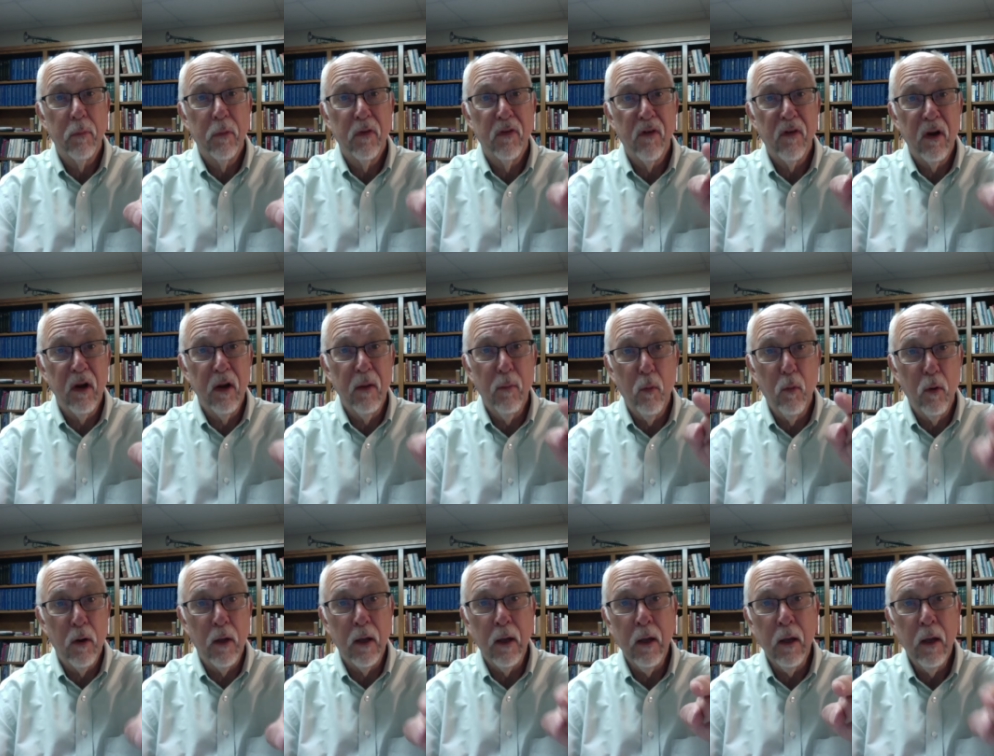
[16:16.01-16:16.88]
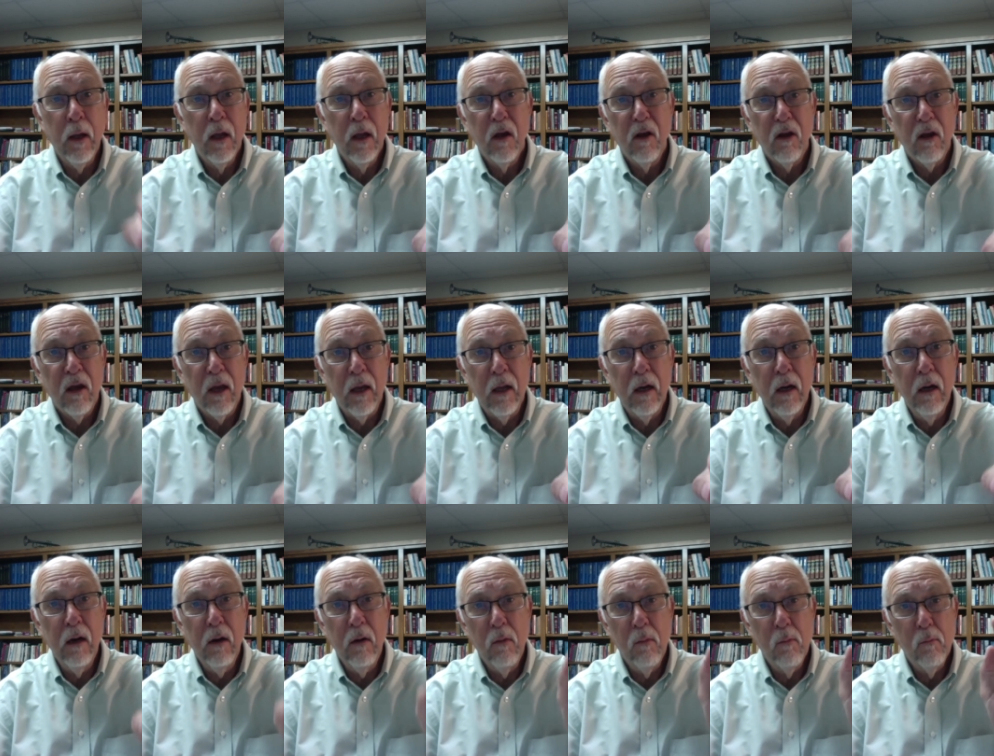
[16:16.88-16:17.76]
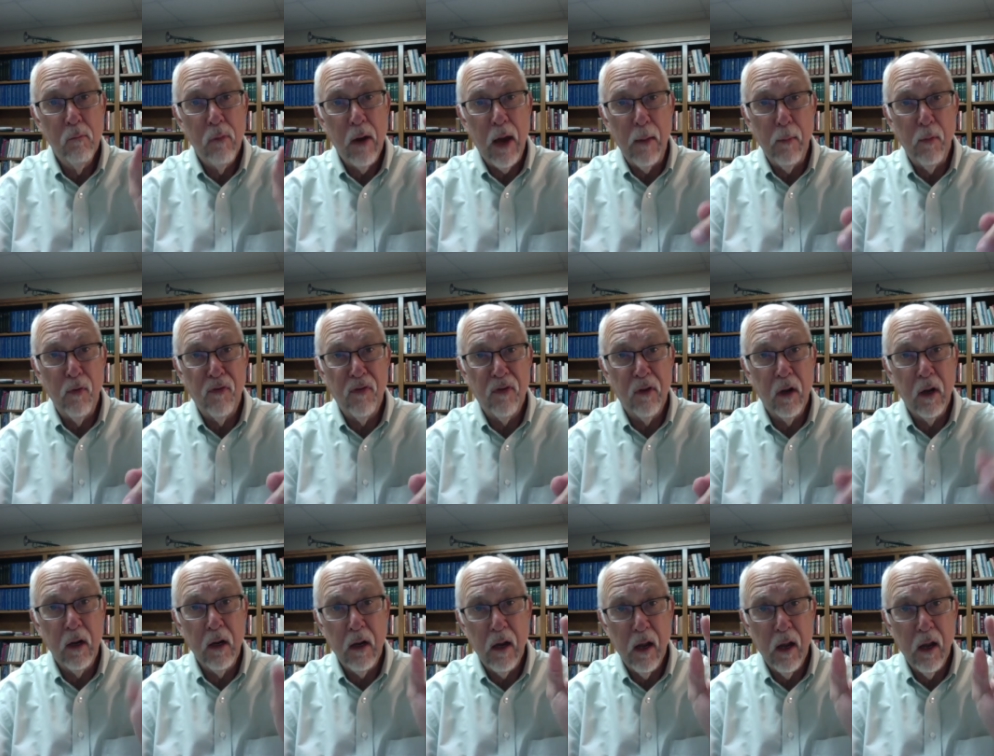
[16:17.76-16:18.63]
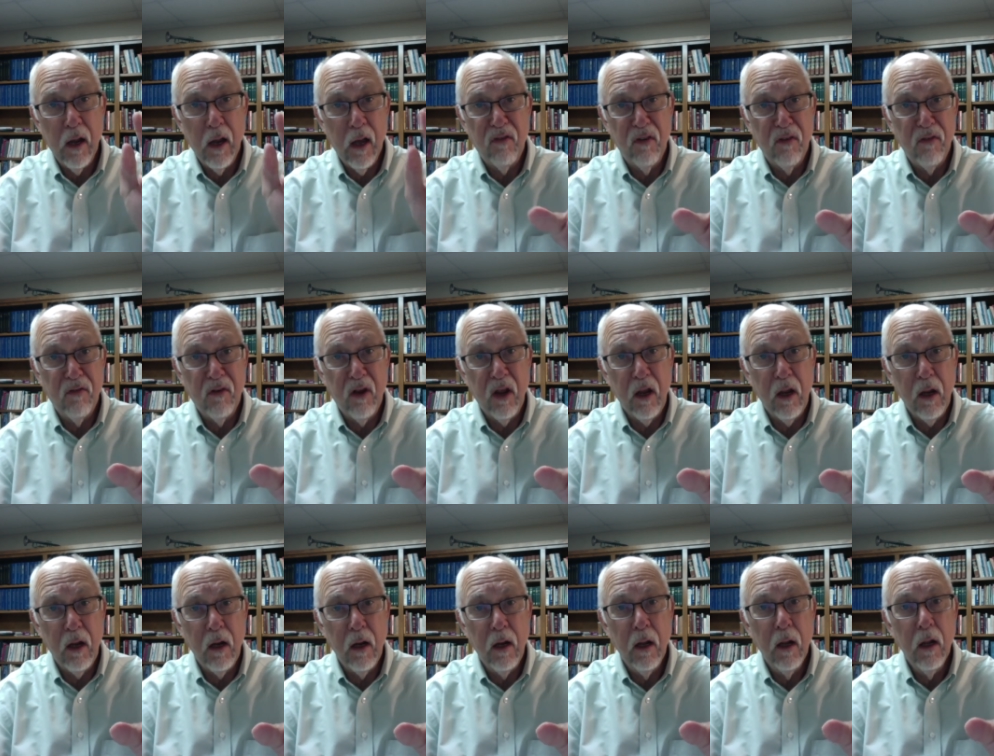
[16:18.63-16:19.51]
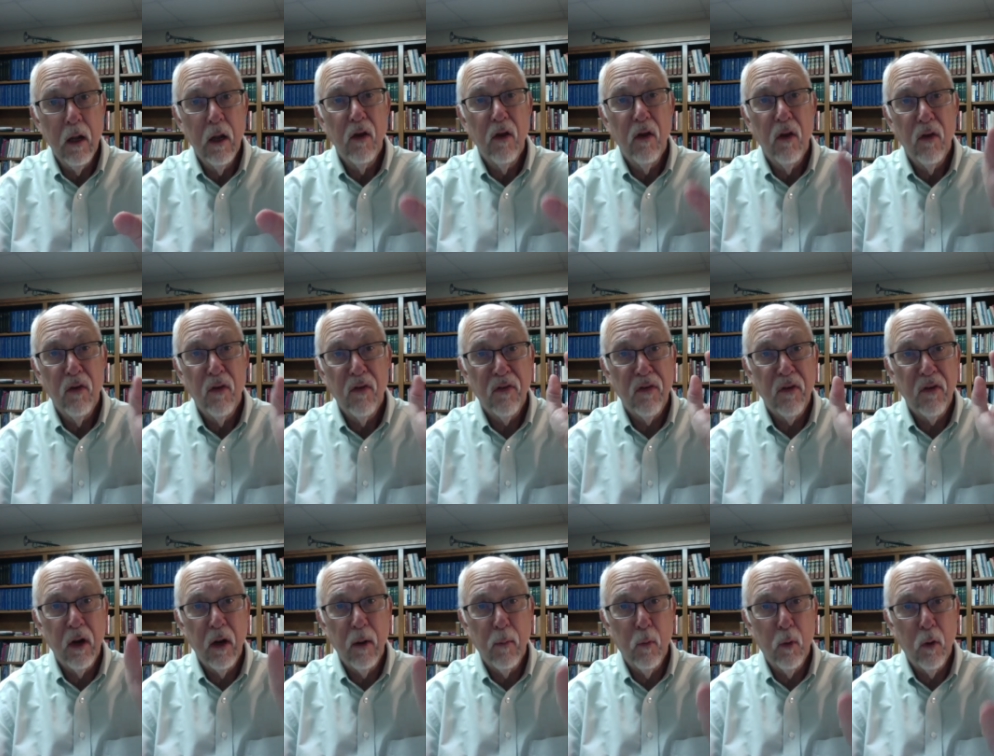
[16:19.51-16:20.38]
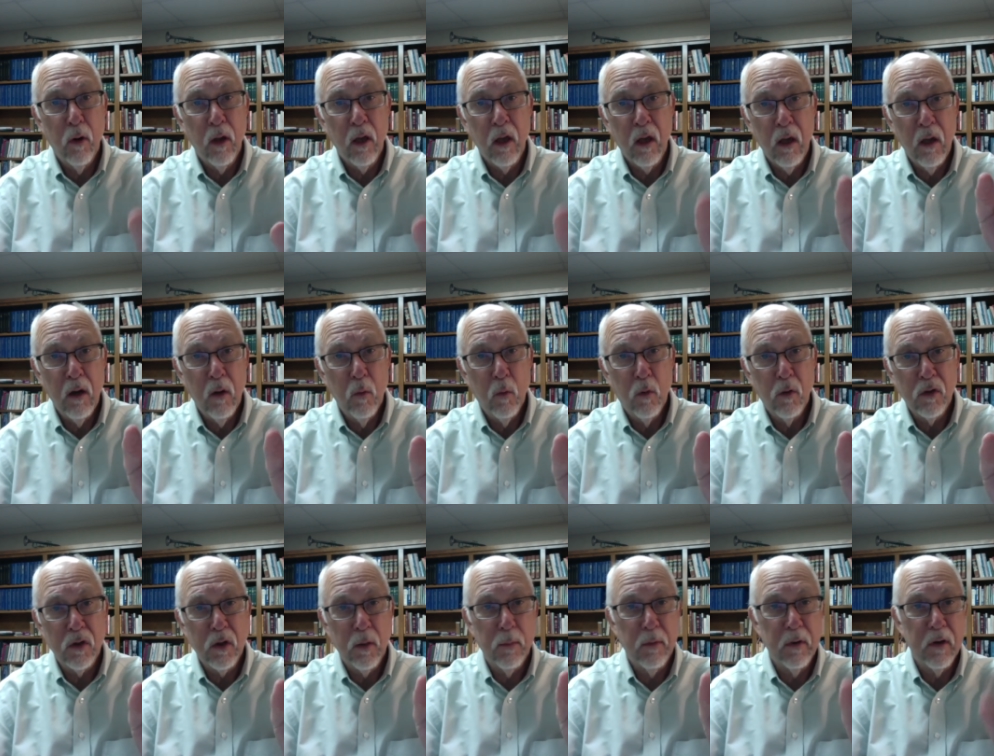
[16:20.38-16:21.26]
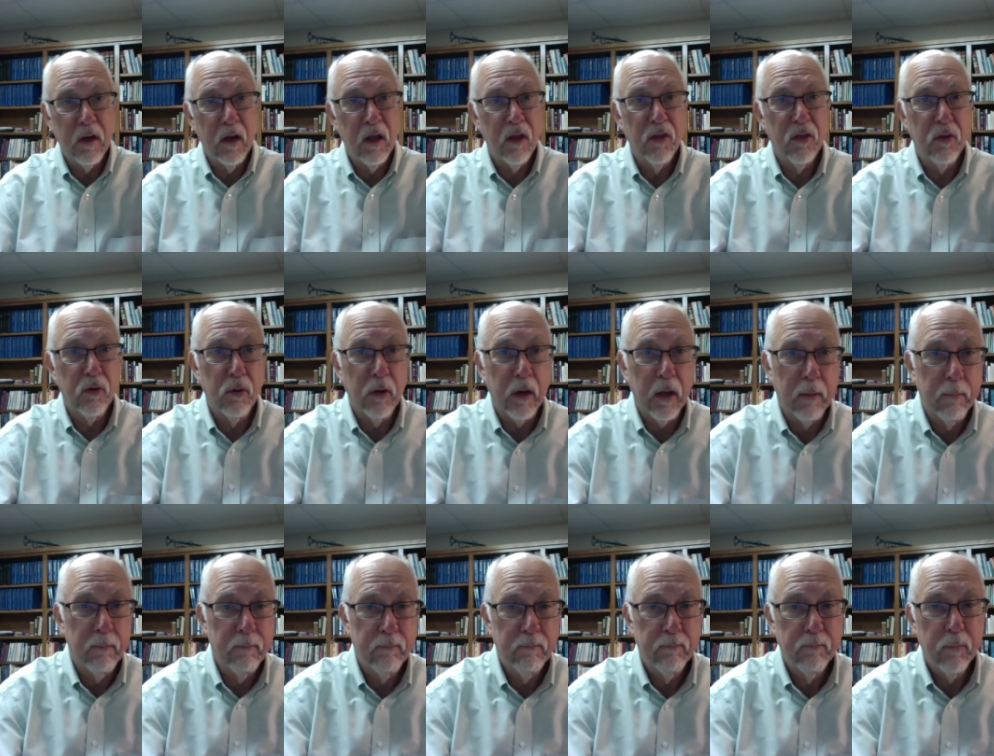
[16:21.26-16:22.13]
Sunday morning in Bible study 9:15, Sunday morning in worship at 10:30.